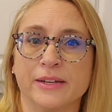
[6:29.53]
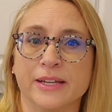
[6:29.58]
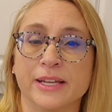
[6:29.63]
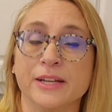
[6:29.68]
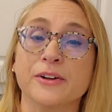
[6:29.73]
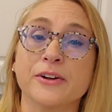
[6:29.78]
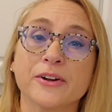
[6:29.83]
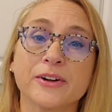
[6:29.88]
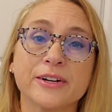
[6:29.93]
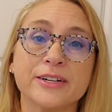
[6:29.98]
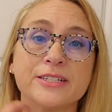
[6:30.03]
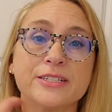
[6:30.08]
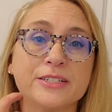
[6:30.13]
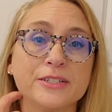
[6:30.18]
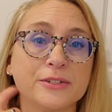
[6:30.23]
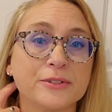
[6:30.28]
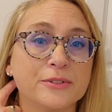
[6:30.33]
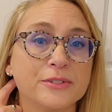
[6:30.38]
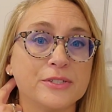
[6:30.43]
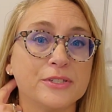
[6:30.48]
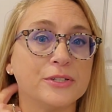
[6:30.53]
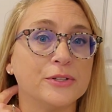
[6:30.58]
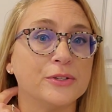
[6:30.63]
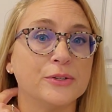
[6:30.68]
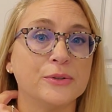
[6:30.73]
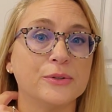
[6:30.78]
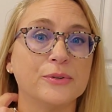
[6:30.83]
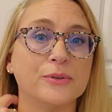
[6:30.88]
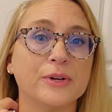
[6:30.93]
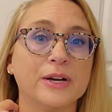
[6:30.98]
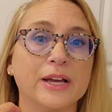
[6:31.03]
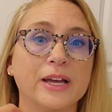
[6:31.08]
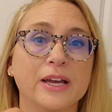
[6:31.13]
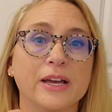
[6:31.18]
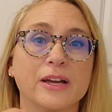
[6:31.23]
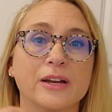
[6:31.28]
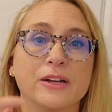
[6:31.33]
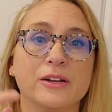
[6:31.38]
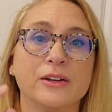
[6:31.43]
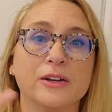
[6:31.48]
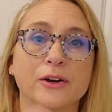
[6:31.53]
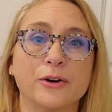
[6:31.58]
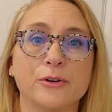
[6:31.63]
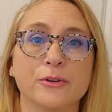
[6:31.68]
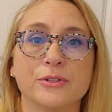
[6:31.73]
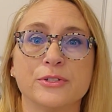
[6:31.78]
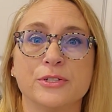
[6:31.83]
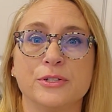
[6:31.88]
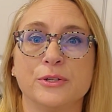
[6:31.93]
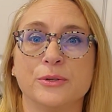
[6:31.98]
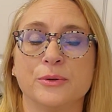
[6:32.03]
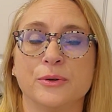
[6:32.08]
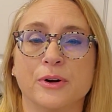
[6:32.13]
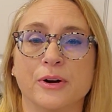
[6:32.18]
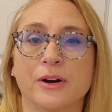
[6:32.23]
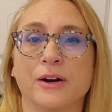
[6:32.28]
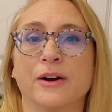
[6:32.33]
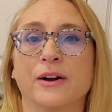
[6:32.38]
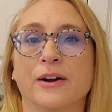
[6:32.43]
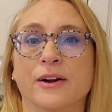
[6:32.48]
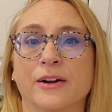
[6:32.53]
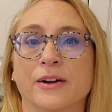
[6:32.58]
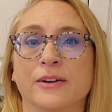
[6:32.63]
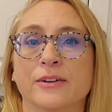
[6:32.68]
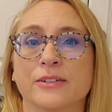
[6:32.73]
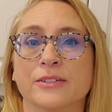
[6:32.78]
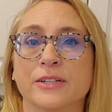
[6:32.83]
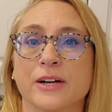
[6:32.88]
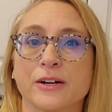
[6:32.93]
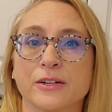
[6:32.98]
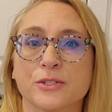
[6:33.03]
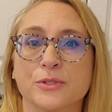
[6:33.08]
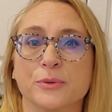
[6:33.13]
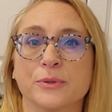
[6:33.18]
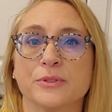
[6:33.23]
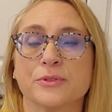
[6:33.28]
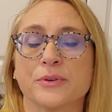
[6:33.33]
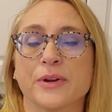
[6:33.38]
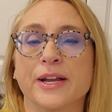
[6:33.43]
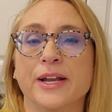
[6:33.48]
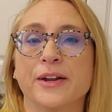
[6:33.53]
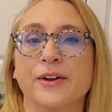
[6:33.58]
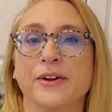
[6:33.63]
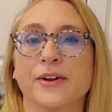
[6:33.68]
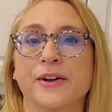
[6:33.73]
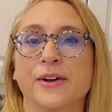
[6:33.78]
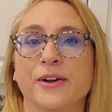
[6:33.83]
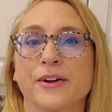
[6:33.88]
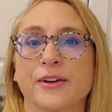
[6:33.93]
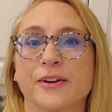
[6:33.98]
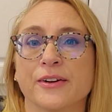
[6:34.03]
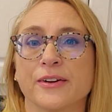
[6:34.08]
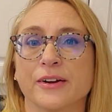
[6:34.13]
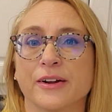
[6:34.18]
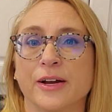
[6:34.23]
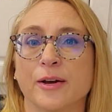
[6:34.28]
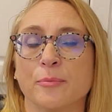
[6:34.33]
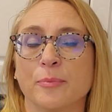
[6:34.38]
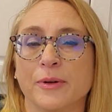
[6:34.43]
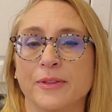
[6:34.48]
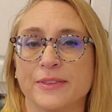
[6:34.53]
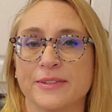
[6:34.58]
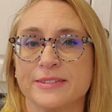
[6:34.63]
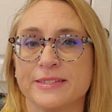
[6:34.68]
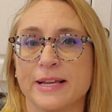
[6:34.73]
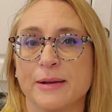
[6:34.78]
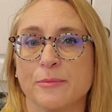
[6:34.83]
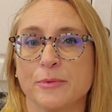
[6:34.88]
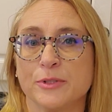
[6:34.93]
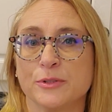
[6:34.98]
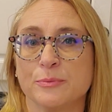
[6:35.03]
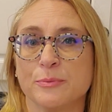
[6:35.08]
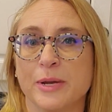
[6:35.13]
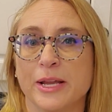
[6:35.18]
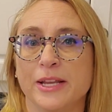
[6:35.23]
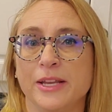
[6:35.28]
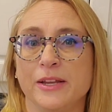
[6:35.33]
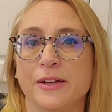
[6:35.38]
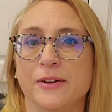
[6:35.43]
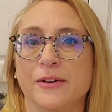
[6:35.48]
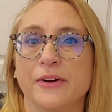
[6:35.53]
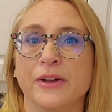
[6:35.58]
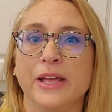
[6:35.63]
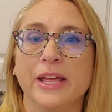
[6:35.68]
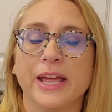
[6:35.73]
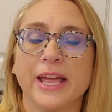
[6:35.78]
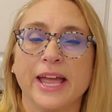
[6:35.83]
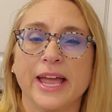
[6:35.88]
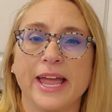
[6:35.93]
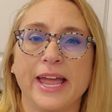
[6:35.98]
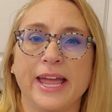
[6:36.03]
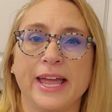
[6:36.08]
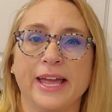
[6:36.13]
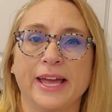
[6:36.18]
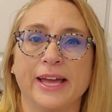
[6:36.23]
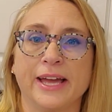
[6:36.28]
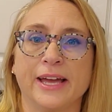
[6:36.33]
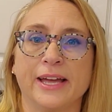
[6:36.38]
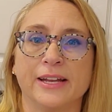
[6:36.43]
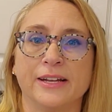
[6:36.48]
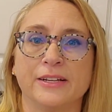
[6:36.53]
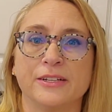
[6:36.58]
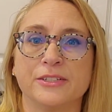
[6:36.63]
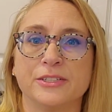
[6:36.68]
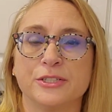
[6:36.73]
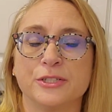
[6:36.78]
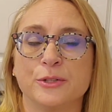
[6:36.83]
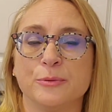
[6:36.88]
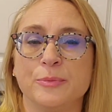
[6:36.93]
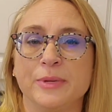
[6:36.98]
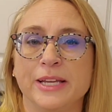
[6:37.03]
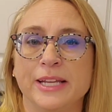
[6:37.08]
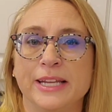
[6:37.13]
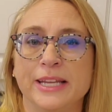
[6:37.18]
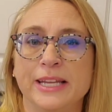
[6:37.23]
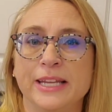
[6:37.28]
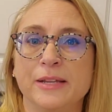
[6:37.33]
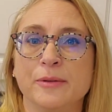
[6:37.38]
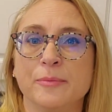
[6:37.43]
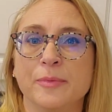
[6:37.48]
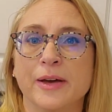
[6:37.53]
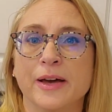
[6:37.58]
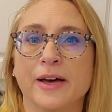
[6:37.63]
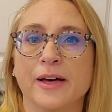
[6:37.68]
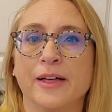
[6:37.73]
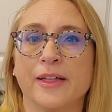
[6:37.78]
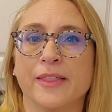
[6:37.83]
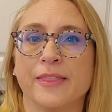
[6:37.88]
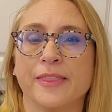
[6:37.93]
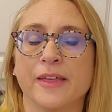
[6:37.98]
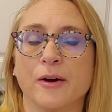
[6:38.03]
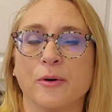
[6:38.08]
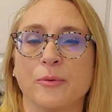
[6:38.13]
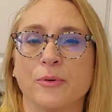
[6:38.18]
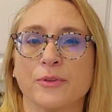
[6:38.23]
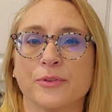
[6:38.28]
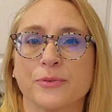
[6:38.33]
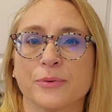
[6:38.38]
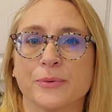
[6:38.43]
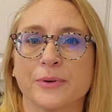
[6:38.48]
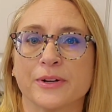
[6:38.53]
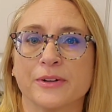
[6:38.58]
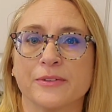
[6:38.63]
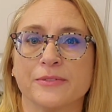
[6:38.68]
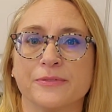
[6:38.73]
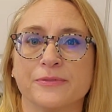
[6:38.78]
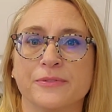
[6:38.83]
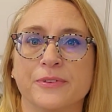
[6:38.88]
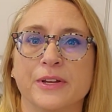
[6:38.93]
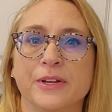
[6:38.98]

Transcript: encourage you to go to our Talk to a Trainer up on the sandwich menu and shoot me an email that will sort of,